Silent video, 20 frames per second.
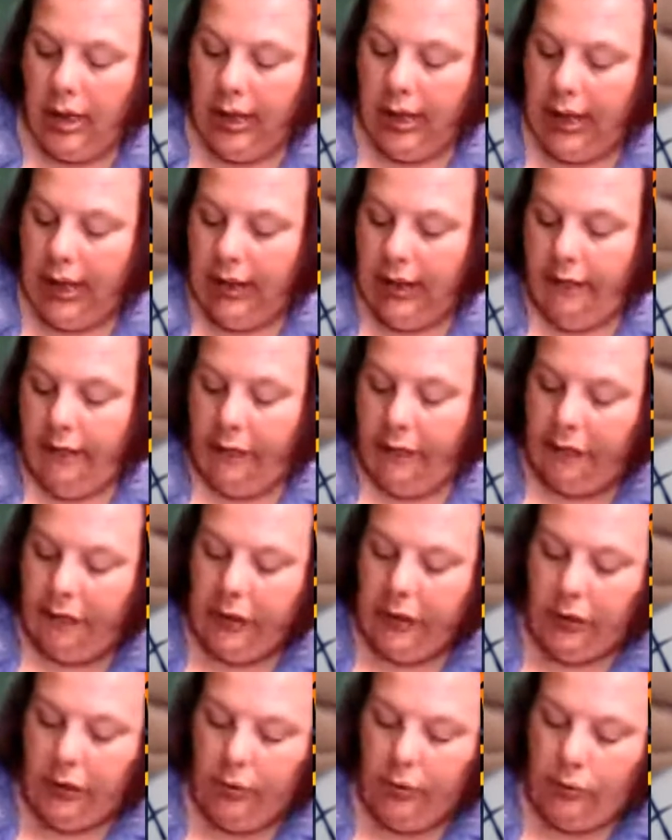I have a
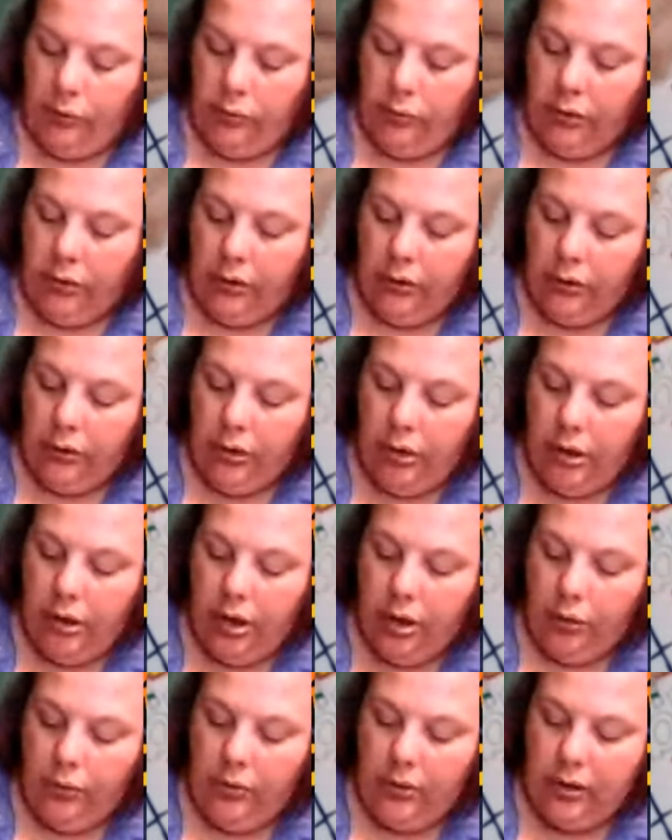few
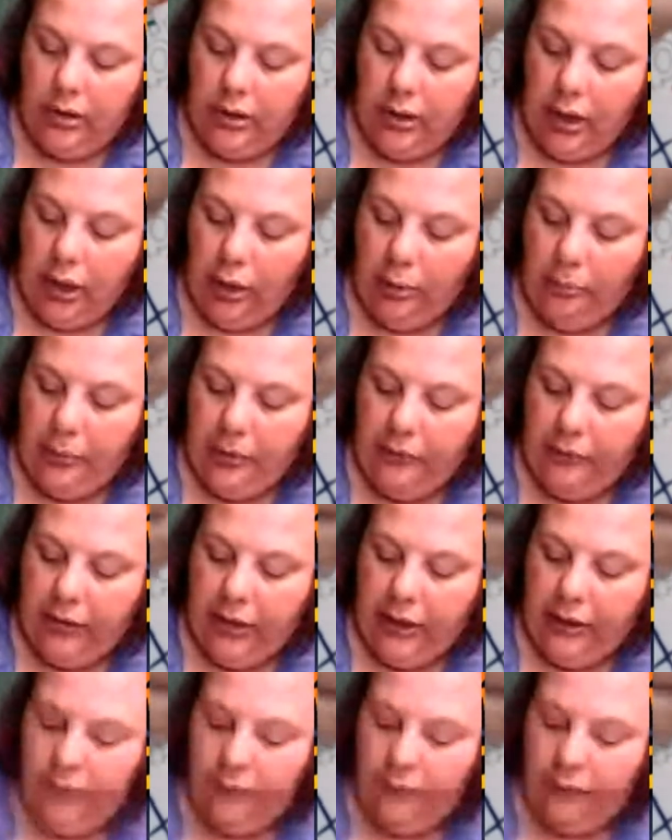notes that I'll be
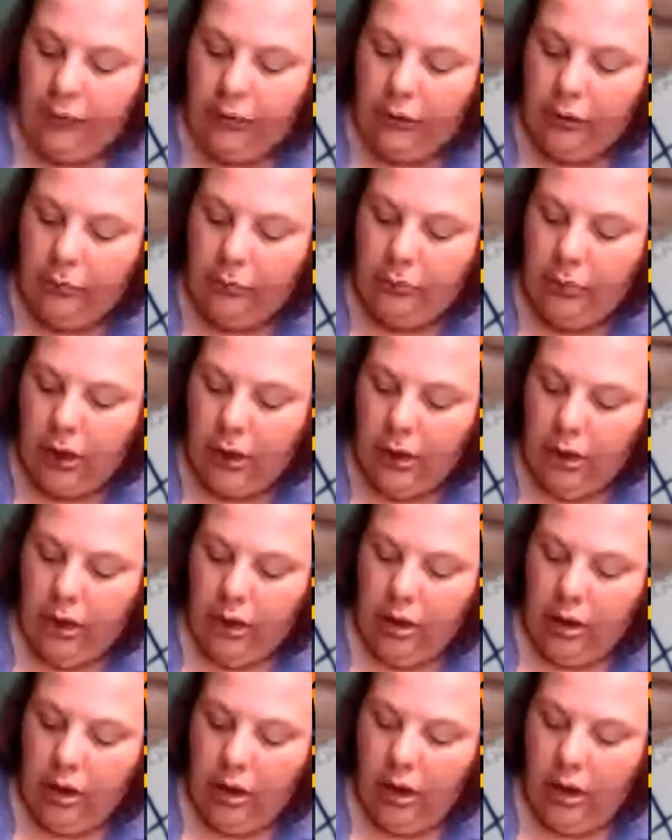reading from
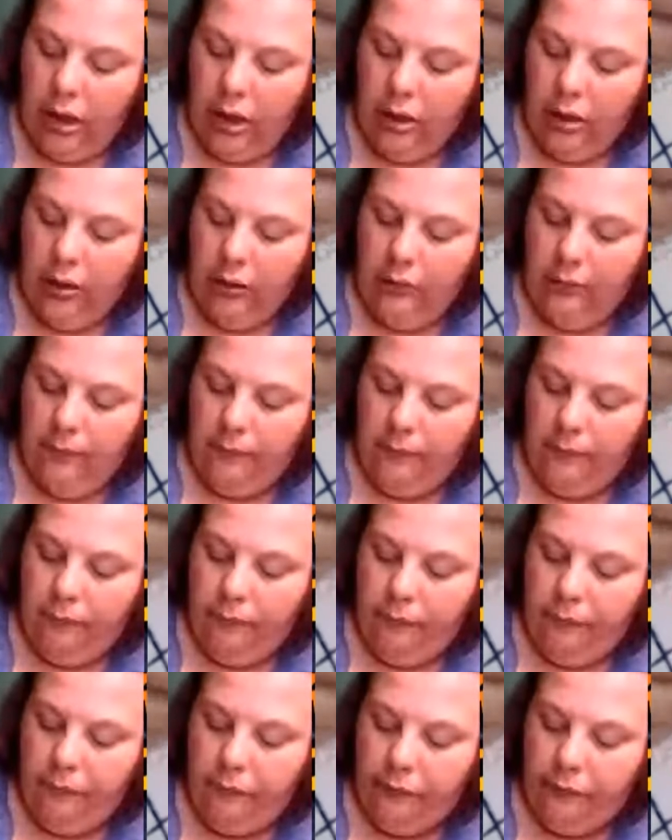um,